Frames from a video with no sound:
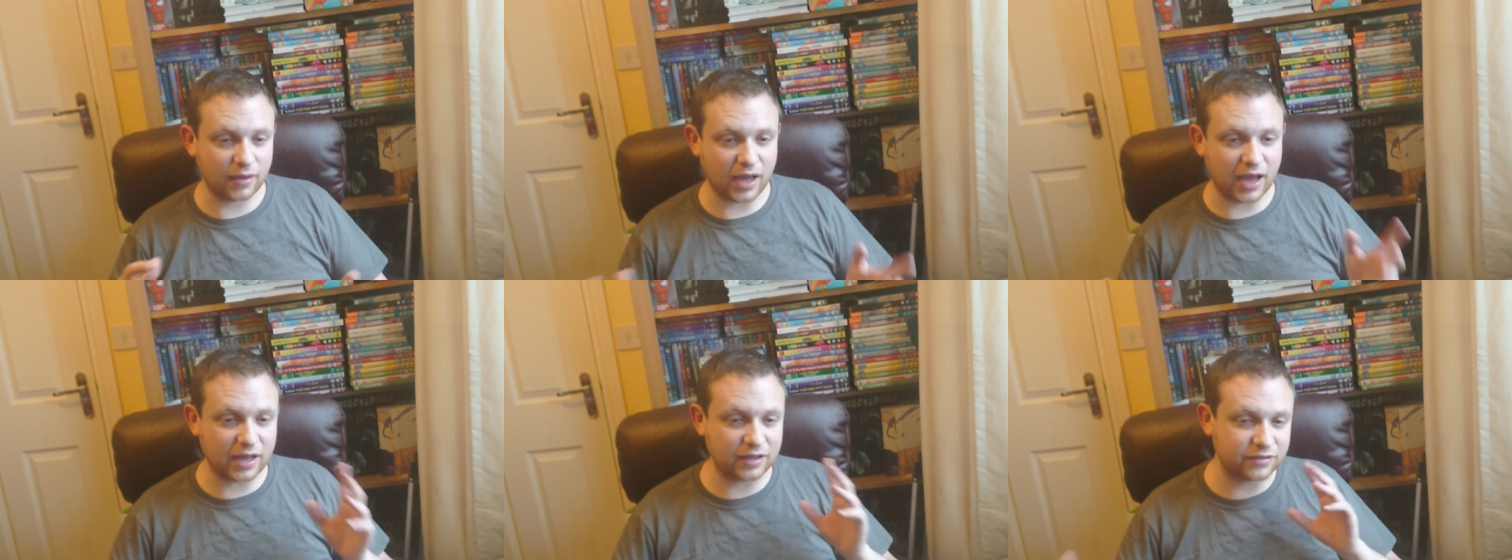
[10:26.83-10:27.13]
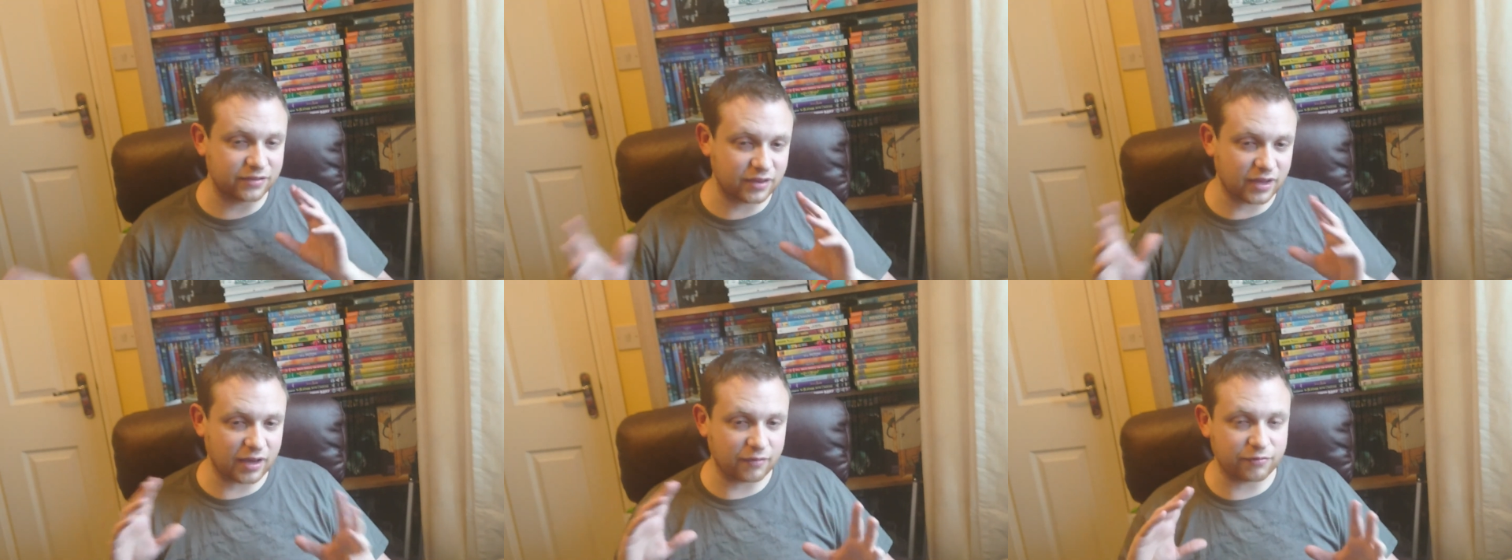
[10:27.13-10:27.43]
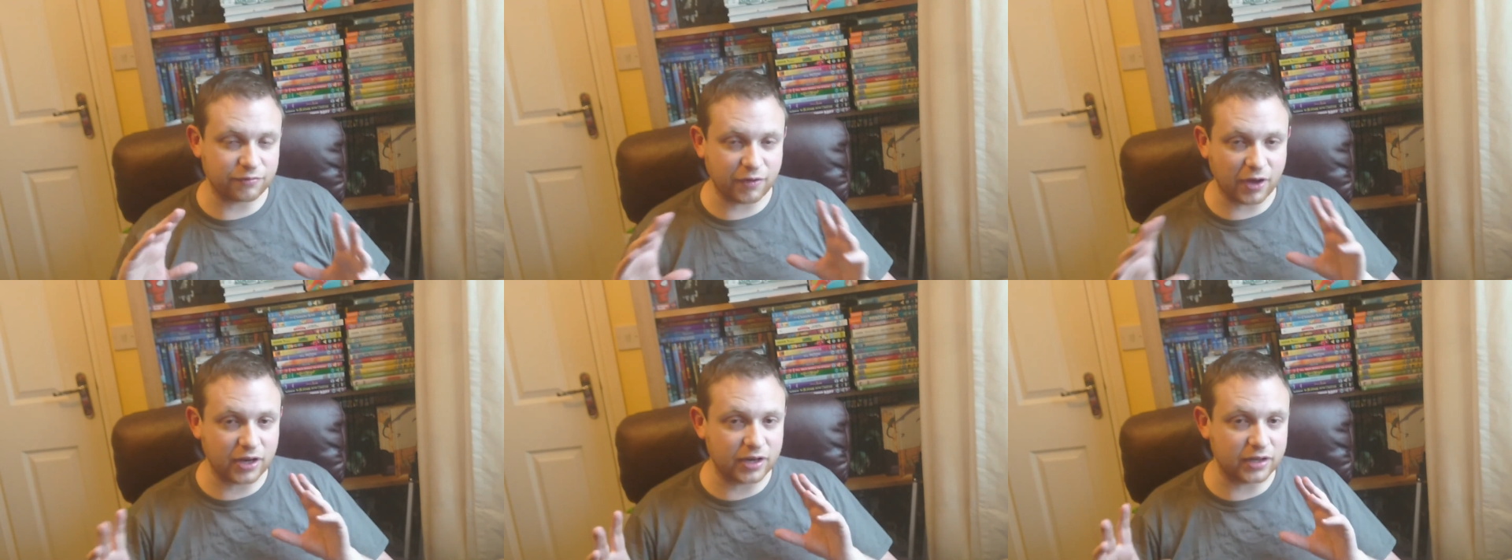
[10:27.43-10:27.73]
adds that
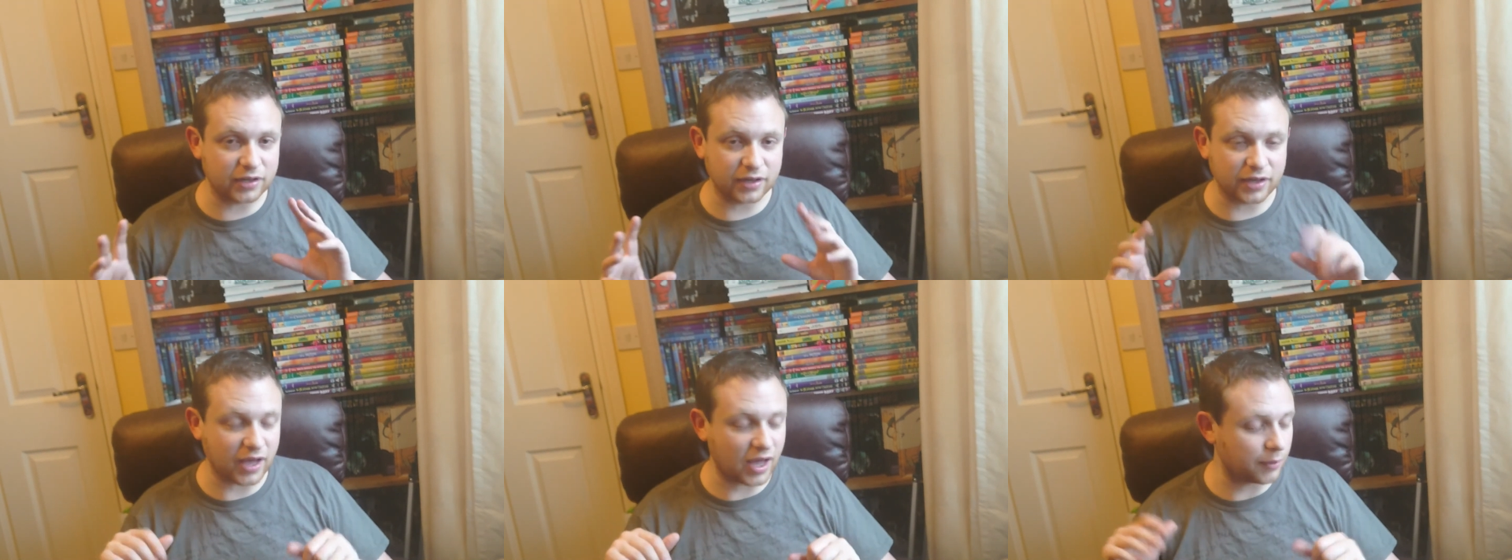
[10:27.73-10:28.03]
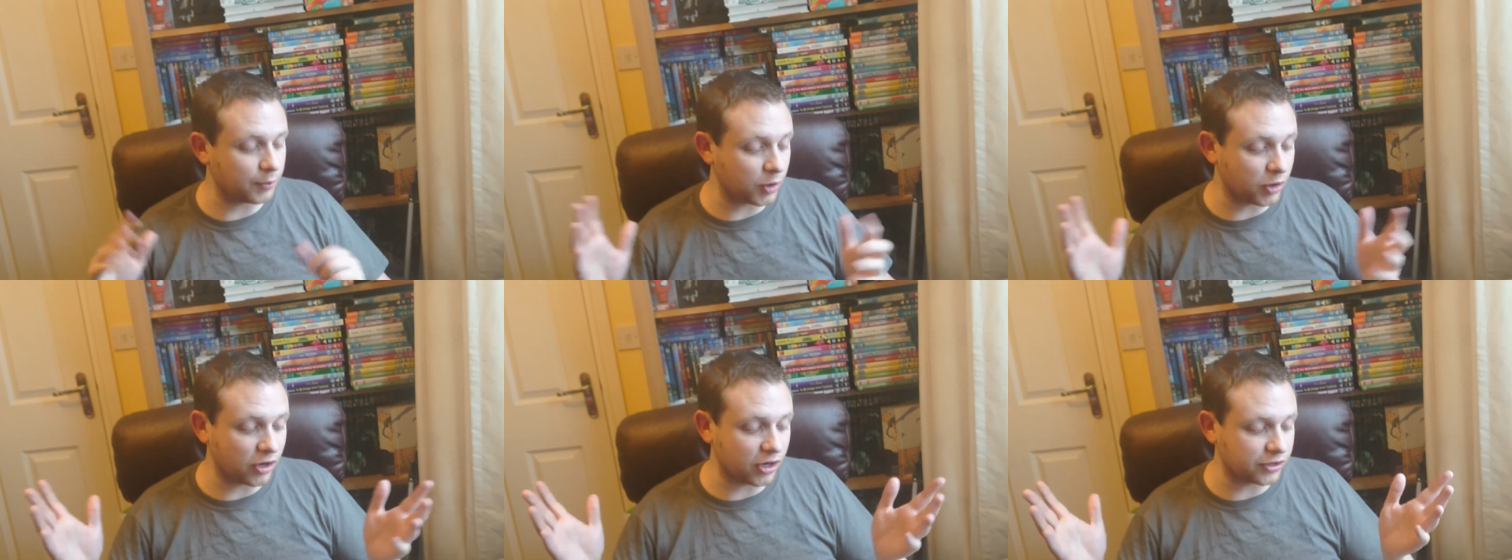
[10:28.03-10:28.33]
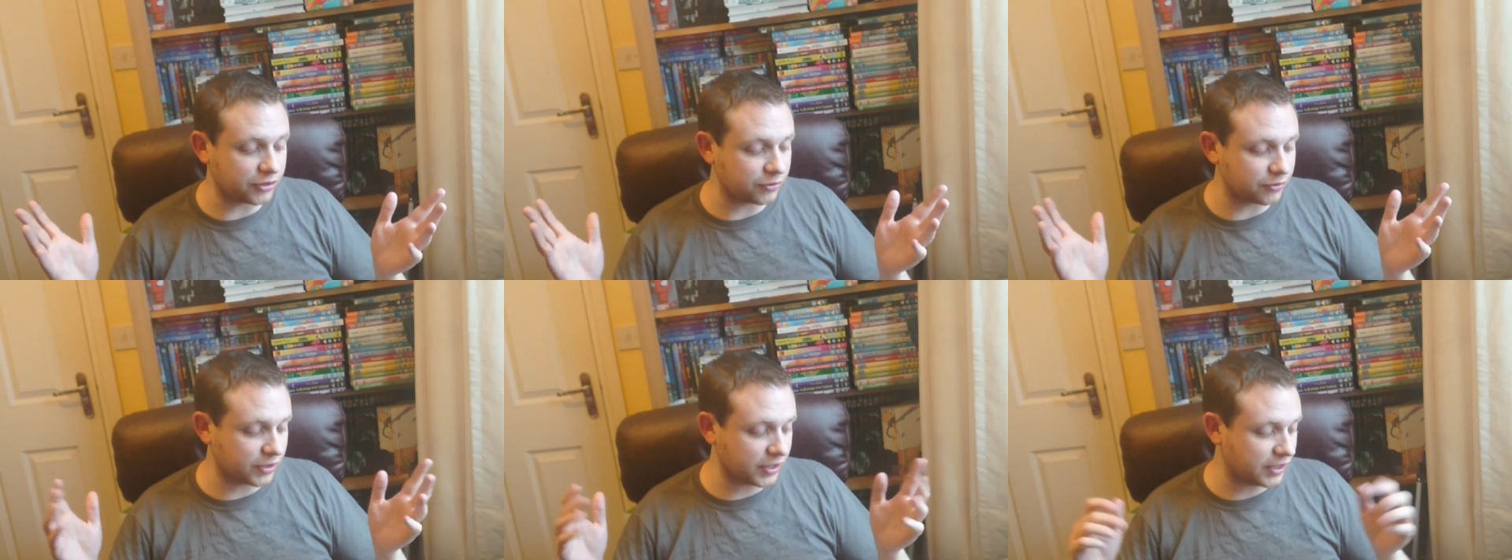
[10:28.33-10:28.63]
fun and
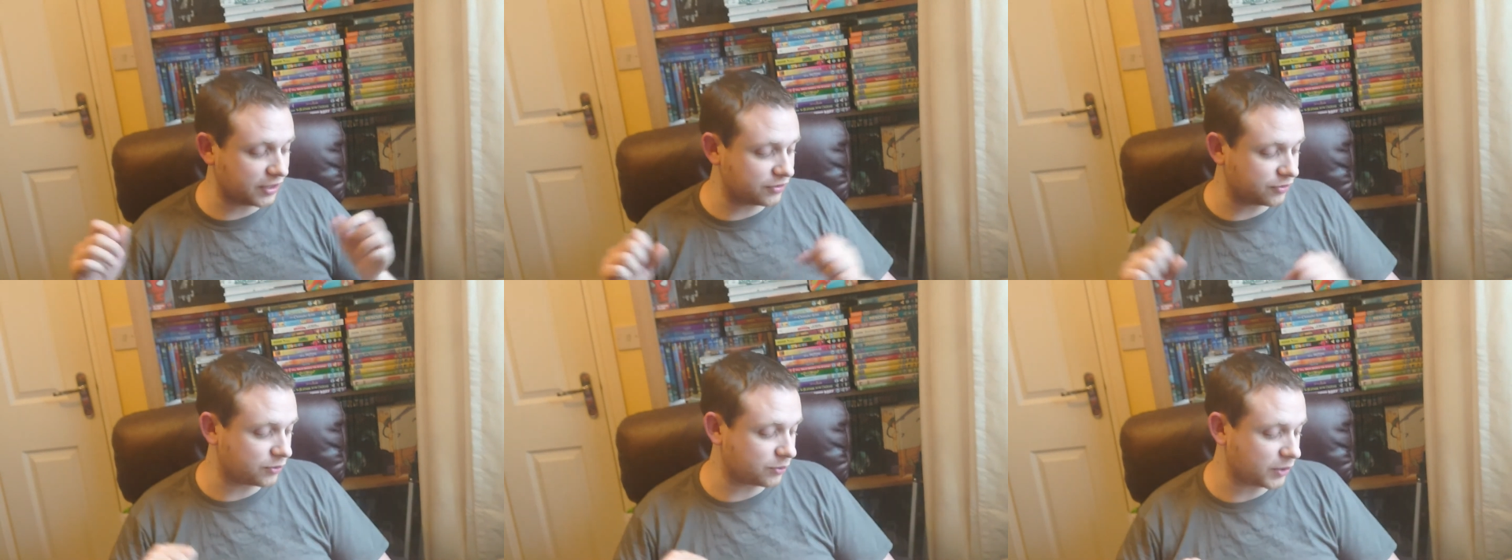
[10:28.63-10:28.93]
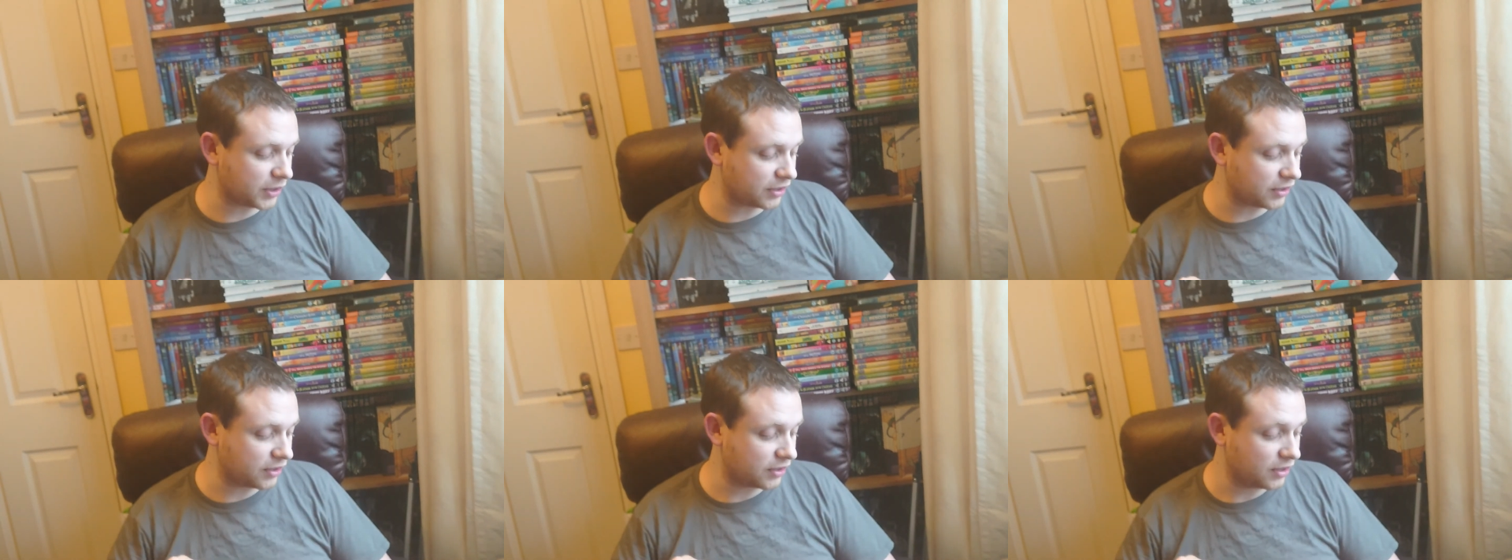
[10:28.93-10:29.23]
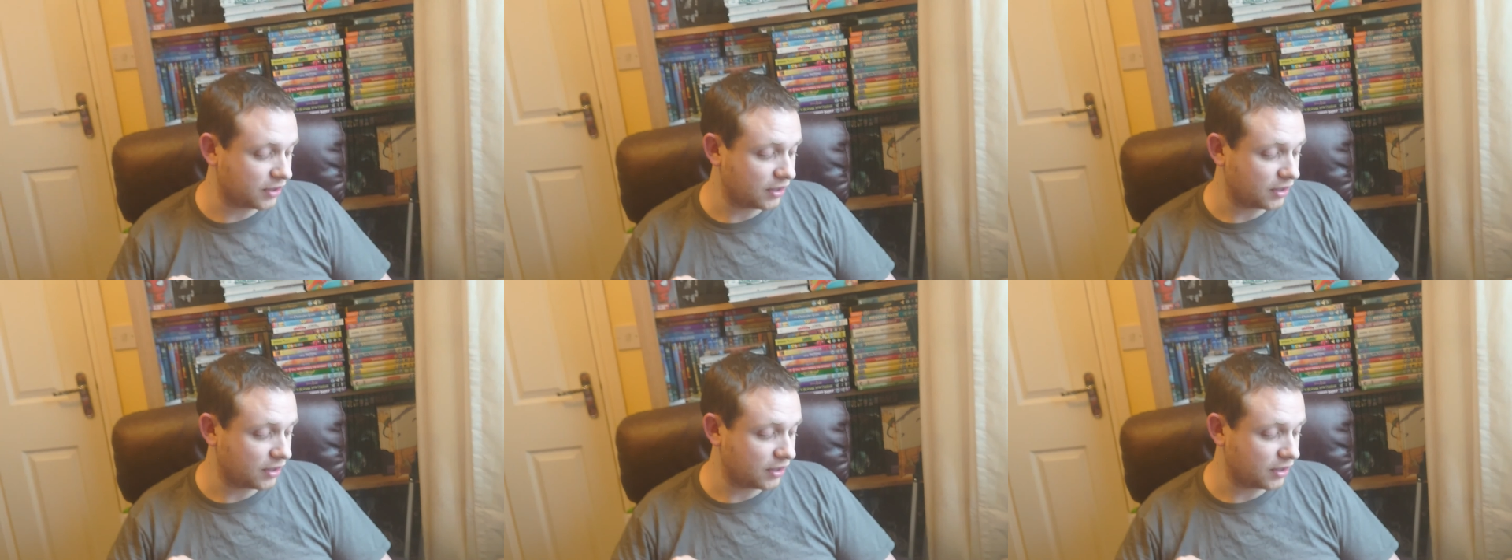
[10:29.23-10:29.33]
camaraderie into it,